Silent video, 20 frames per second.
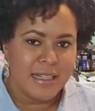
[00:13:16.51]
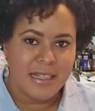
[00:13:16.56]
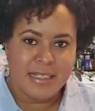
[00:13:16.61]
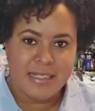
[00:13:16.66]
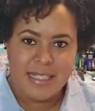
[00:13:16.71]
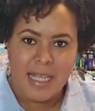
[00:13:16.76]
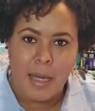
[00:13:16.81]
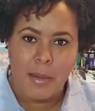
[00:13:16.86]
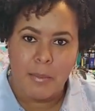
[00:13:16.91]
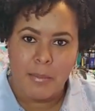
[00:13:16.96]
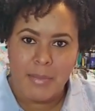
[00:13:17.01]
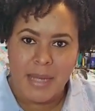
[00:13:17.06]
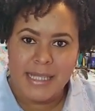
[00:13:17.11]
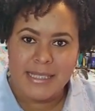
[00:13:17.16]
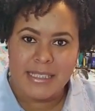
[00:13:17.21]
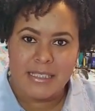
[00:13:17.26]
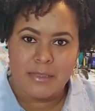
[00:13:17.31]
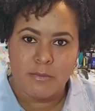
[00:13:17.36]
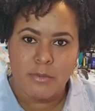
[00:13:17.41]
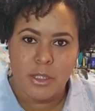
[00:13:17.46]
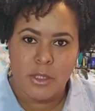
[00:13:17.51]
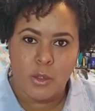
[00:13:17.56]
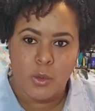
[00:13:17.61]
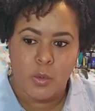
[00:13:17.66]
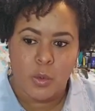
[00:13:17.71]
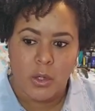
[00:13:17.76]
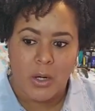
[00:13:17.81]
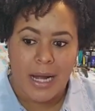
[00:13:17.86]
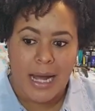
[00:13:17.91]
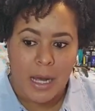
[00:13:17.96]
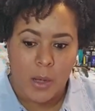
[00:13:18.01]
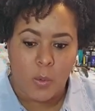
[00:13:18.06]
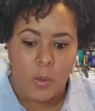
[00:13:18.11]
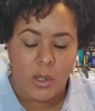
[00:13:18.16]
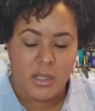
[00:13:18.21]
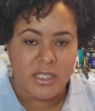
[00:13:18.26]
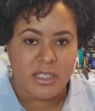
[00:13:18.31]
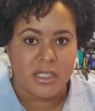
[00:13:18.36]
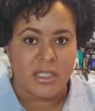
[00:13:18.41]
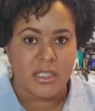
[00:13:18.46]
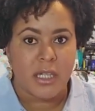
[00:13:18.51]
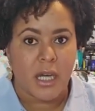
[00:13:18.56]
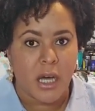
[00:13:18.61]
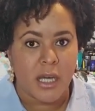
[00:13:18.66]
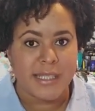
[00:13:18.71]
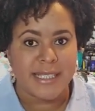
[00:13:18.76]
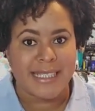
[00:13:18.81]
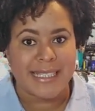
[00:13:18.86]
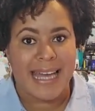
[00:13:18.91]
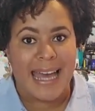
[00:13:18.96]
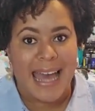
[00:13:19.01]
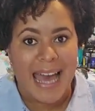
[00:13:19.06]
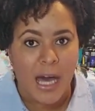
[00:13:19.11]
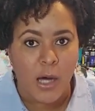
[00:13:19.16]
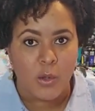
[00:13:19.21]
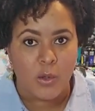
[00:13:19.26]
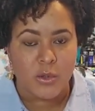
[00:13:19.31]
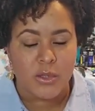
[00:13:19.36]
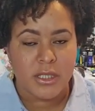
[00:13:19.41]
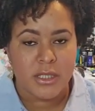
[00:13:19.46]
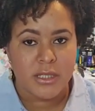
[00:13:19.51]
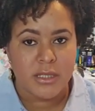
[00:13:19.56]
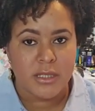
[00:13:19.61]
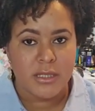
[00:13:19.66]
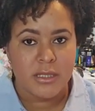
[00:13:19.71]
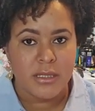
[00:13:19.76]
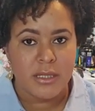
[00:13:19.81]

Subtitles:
it's that messy middle where I want to toss it out.